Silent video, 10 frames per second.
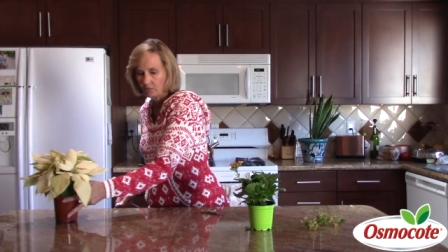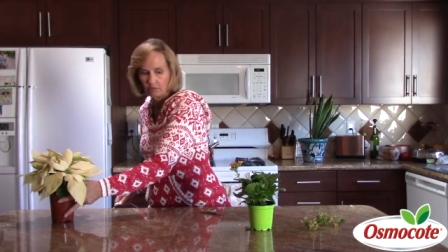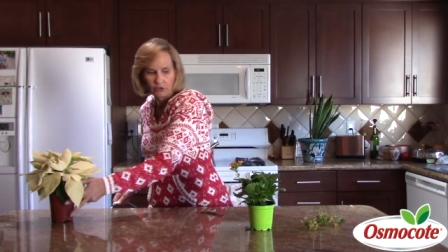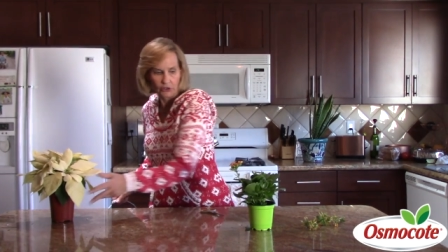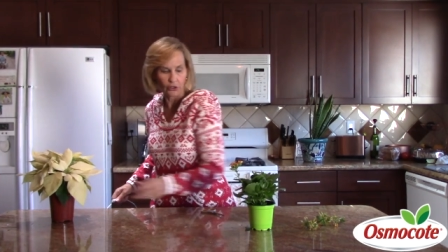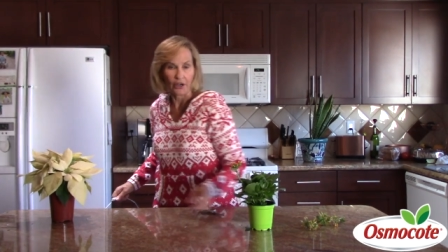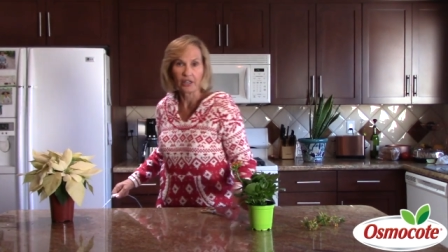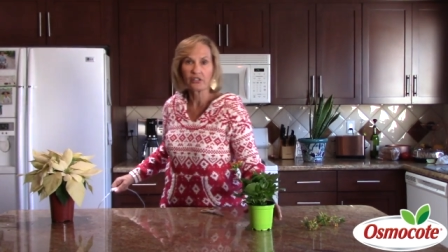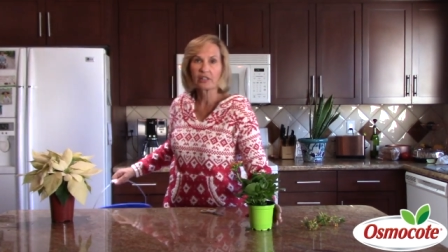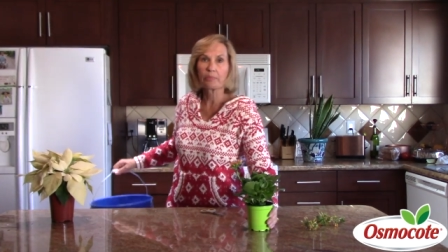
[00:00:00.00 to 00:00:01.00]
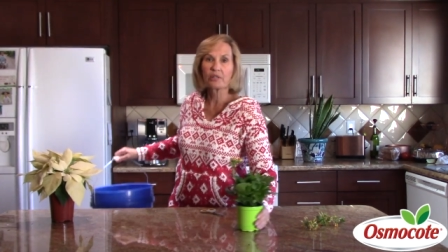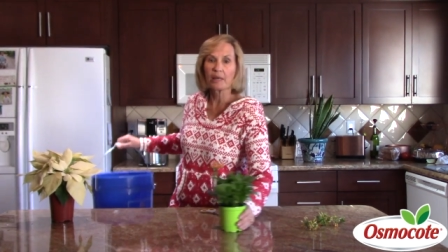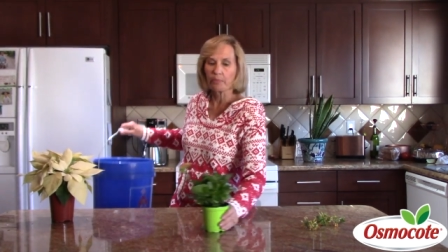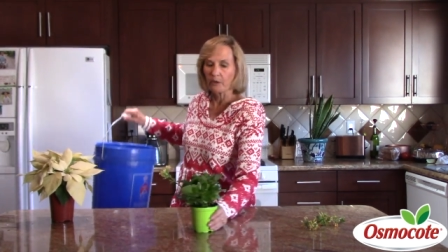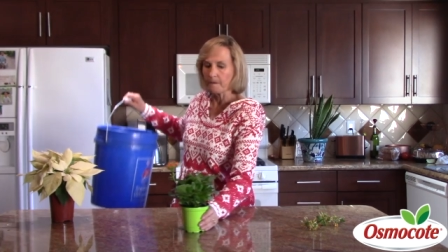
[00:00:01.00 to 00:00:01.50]
starting in
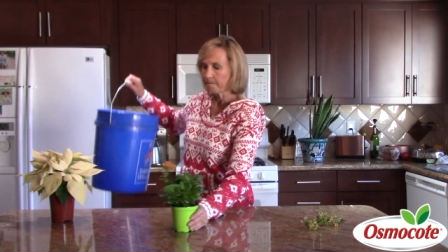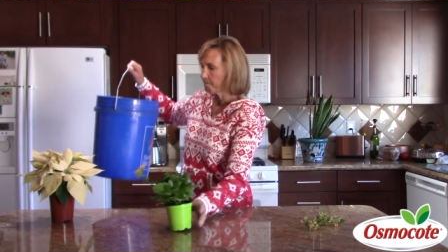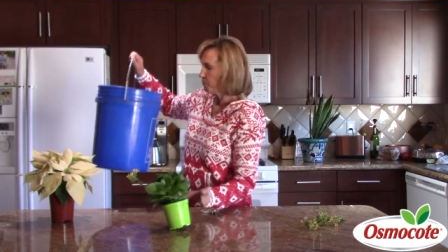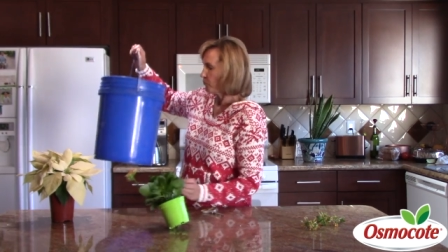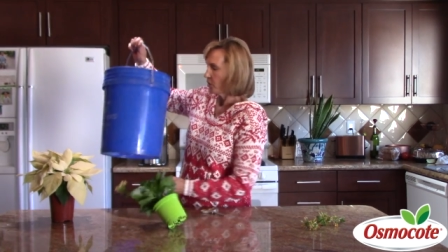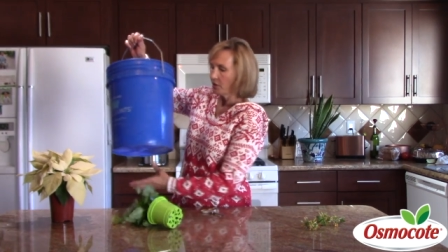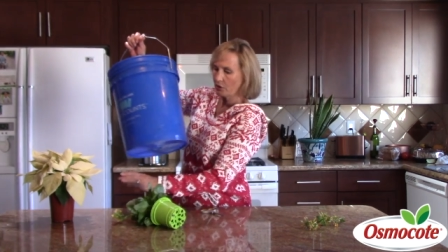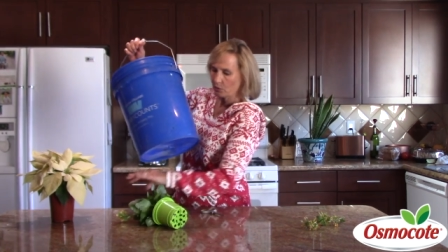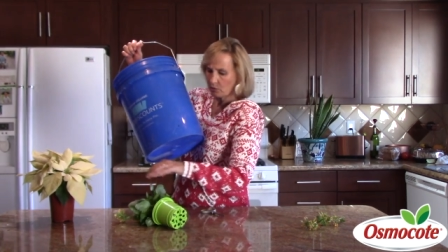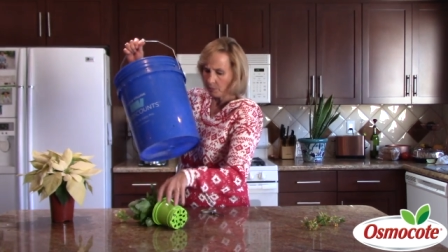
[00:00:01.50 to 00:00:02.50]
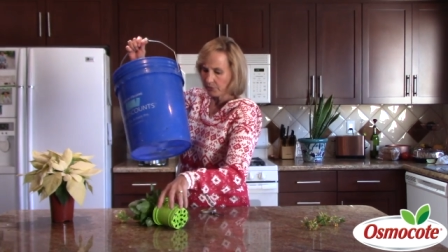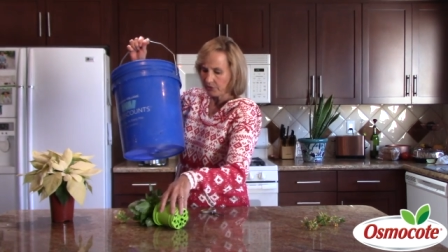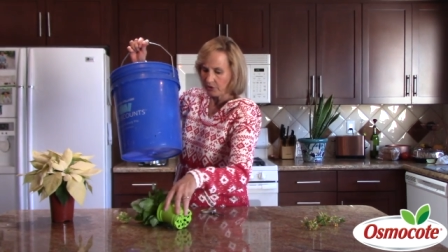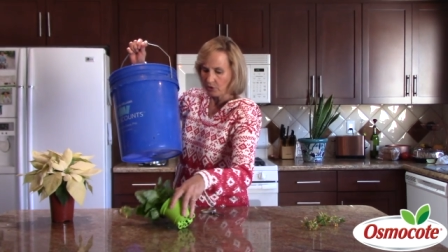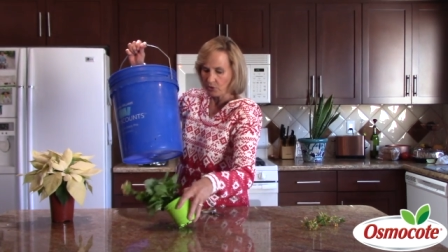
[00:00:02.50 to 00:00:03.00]
September,
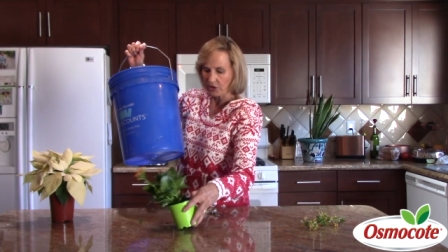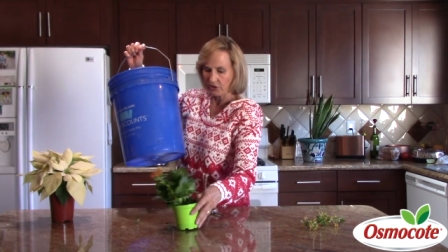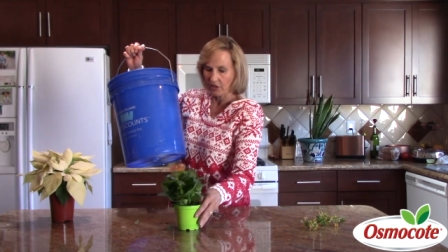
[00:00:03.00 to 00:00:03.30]
oops, you just